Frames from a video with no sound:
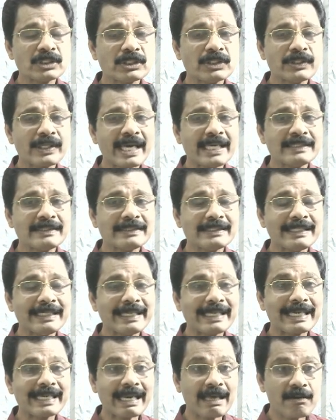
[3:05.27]
you can
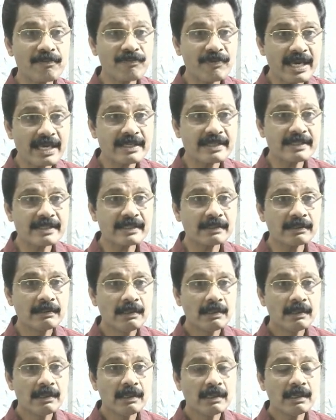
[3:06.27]
see clavate
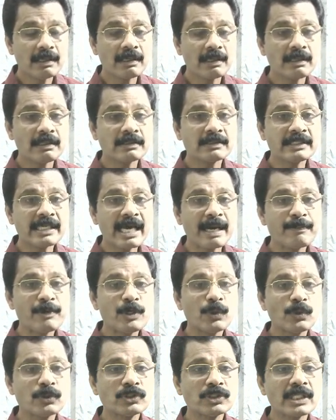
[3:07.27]

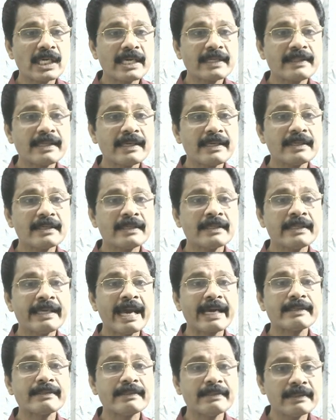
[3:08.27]
staminodes are there,
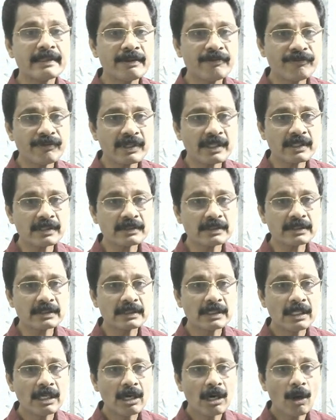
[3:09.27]
nectariferous,
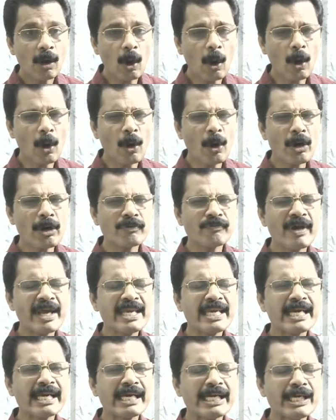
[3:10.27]
or
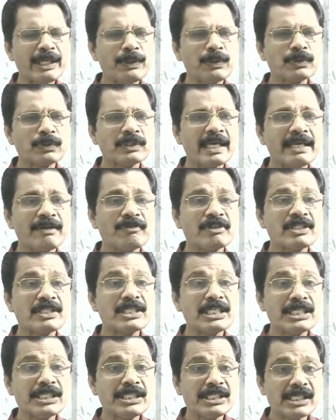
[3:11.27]
very reduced and
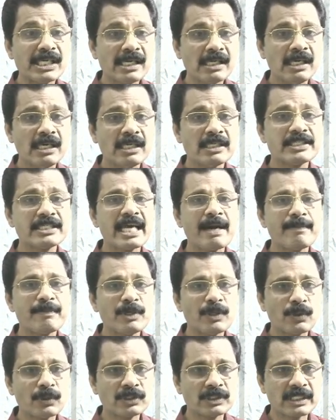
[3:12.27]
vestigial
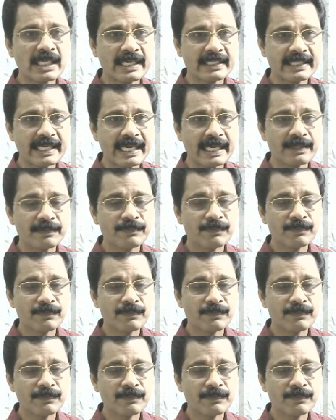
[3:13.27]
staminodes are there.